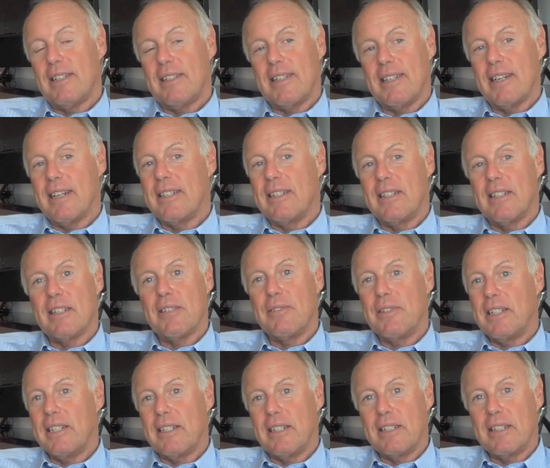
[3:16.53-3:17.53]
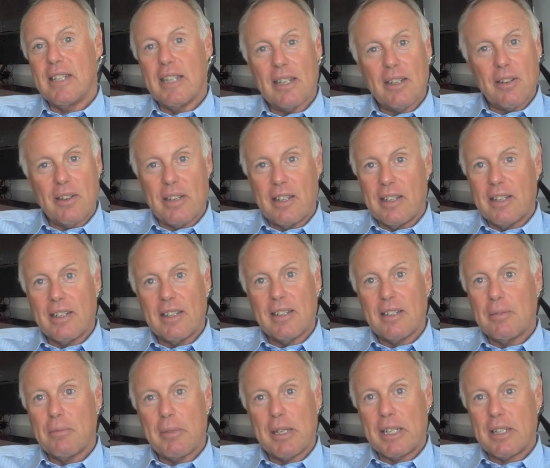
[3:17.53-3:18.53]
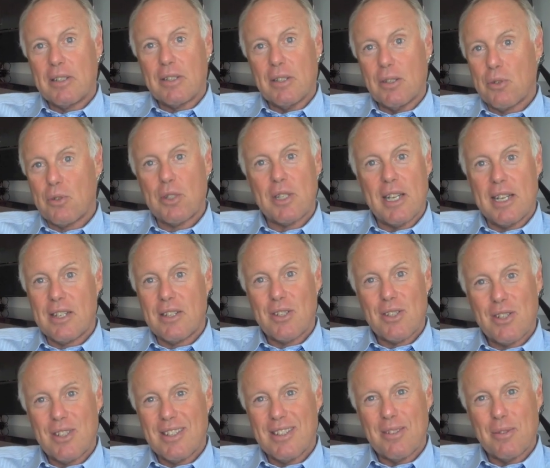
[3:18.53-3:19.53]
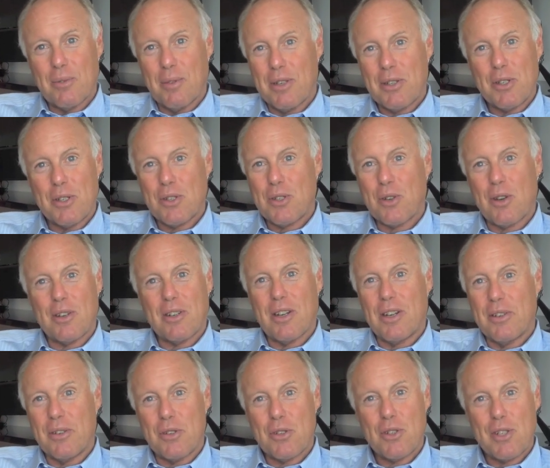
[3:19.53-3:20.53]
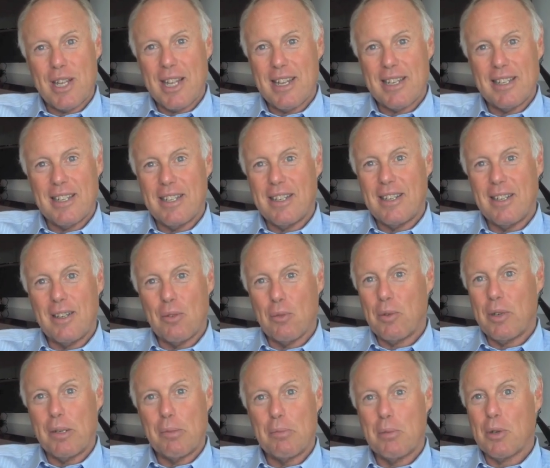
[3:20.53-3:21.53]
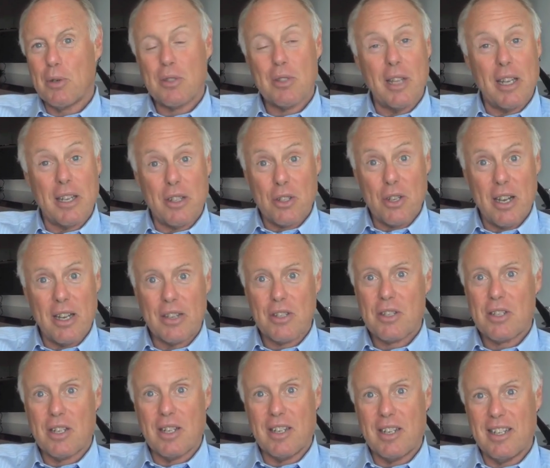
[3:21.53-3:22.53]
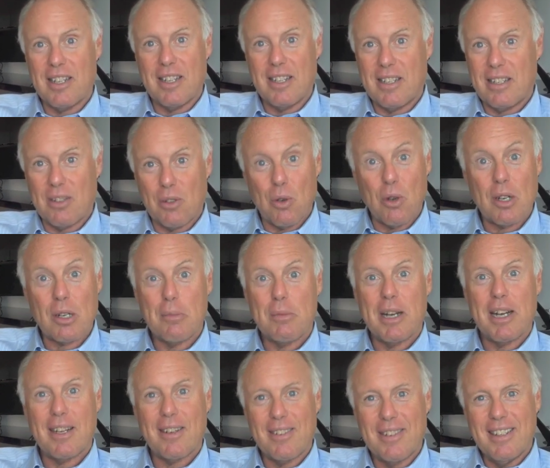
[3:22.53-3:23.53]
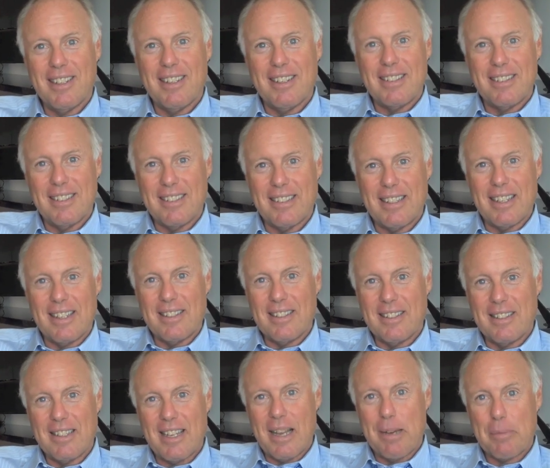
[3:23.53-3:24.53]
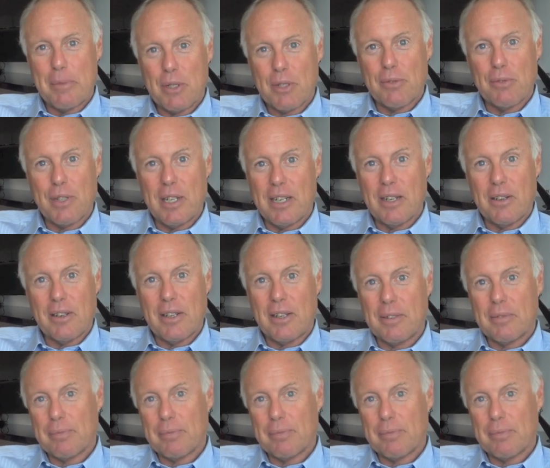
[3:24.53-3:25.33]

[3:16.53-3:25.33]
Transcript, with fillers: The idea of eating dairy makes no sense yeah. Once you start to understand it and you read books like China Study that talk about the, the damage of dairy.